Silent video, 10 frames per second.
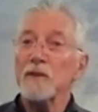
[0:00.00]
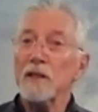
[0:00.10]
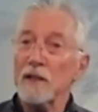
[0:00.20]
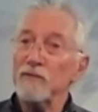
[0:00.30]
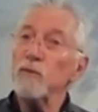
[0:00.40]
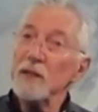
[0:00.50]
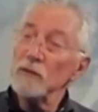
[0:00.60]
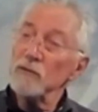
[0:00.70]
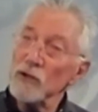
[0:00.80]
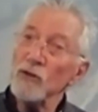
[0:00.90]
that if we
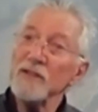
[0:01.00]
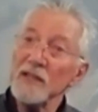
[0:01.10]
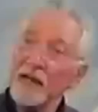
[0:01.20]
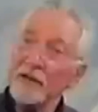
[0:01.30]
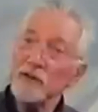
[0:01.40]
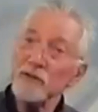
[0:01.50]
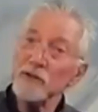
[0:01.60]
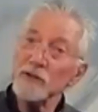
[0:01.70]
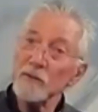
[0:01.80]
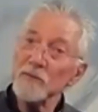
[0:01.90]
don't know the answer to
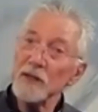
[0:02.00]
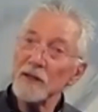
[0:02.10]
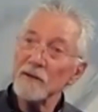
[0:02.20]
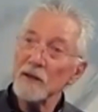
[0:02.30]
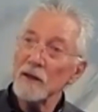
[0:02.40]
something,